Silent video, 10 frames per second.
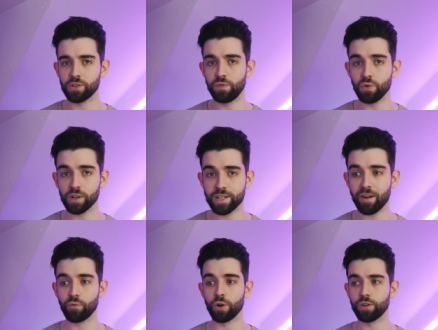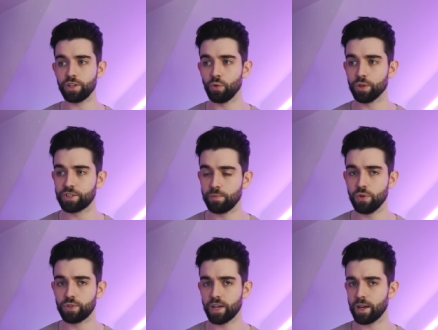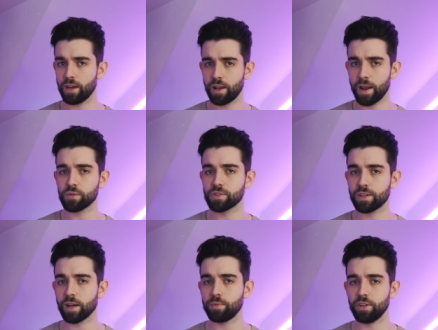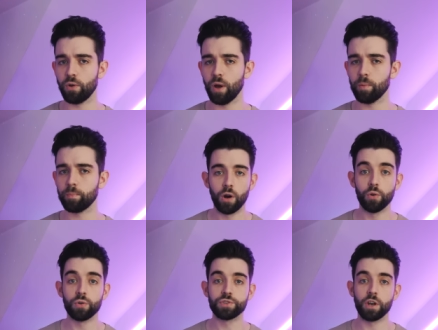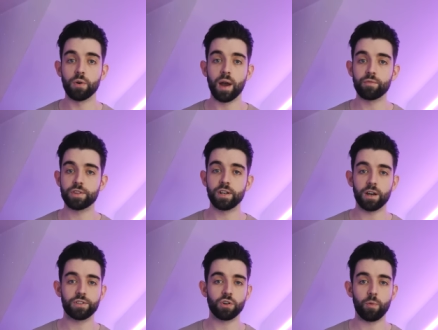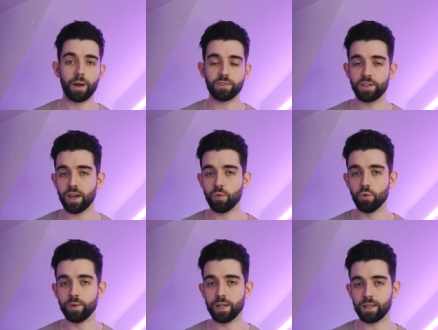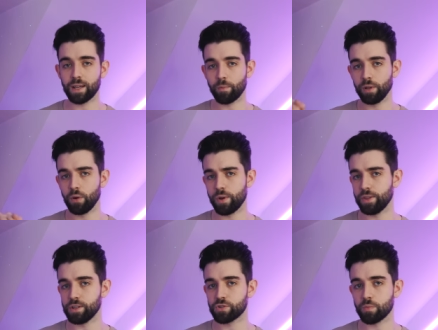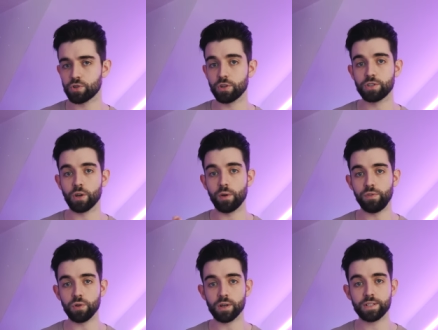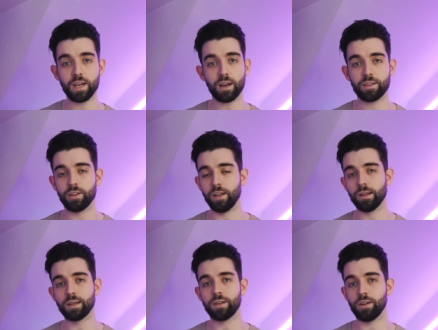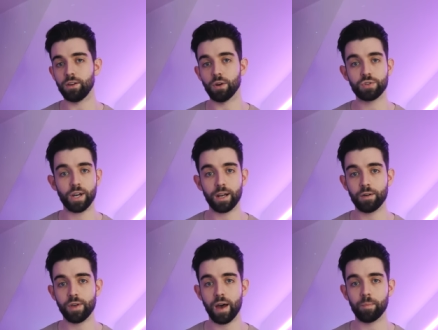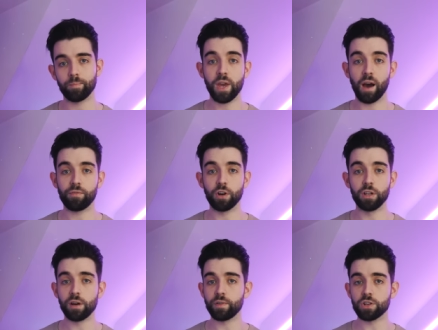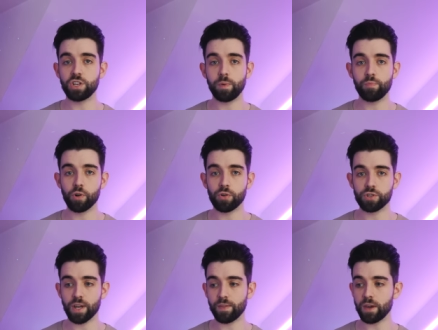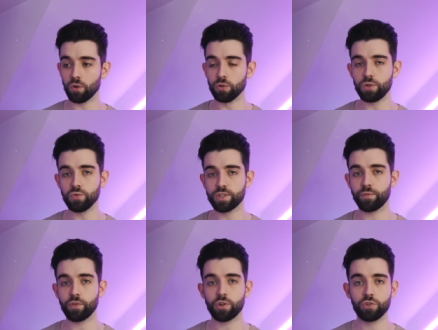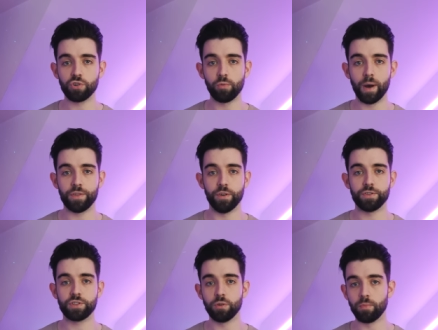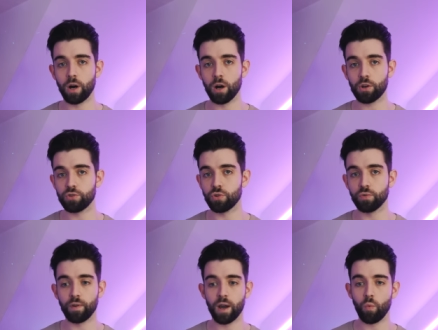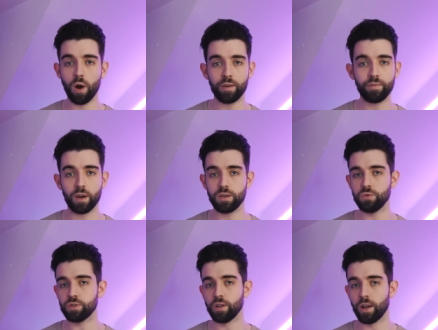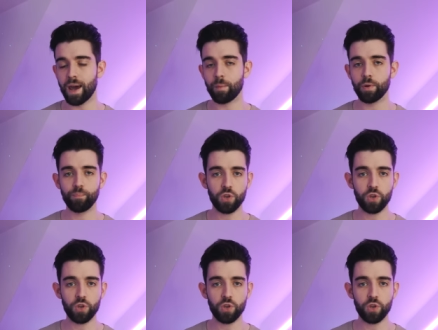so if you guys have one and you want to mute it, now's the time to do it. Oh, and also, everything I talk about today will be linked down below in the description, so if you guys see anything you like, you can go check it out there. But yeah, I've got a lot of RGB products and they all use different control methods. Some are controlled via Wi-Fi using an app,